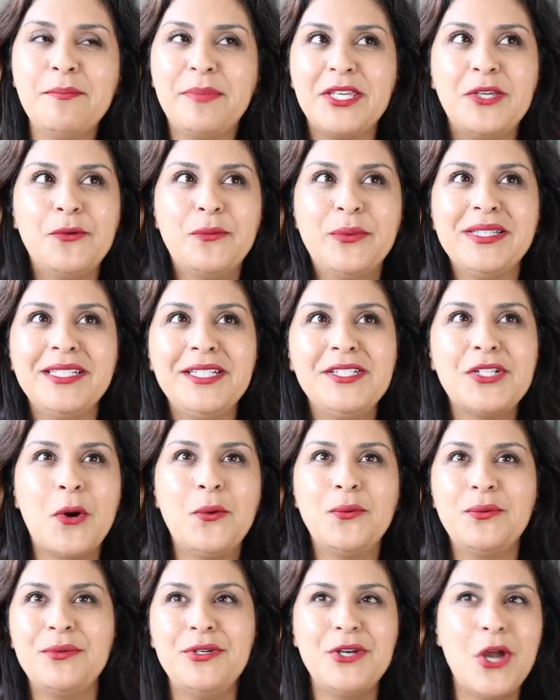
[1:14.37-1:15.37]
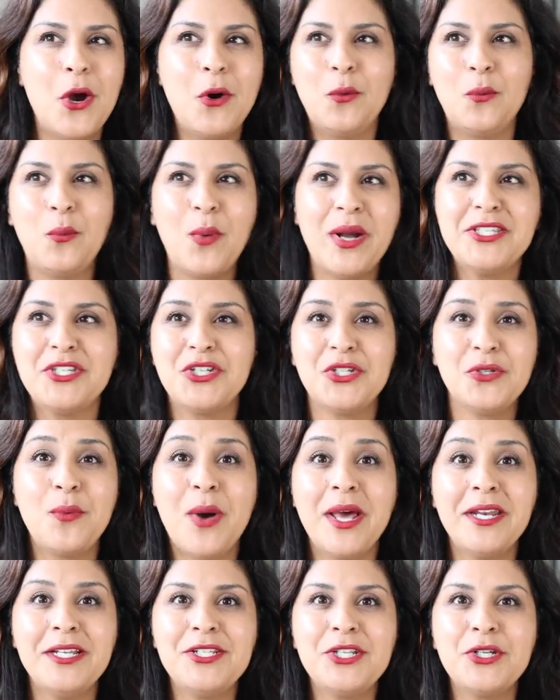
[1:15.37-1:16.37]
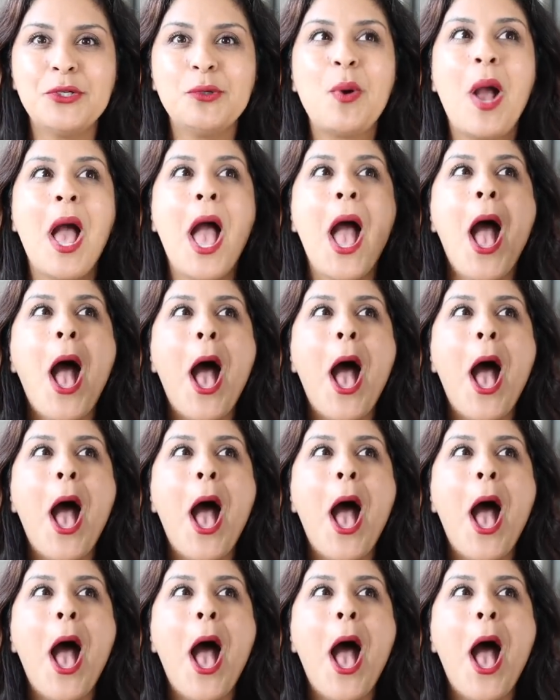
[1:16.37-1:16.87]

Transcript: but you really don't know what you want to do,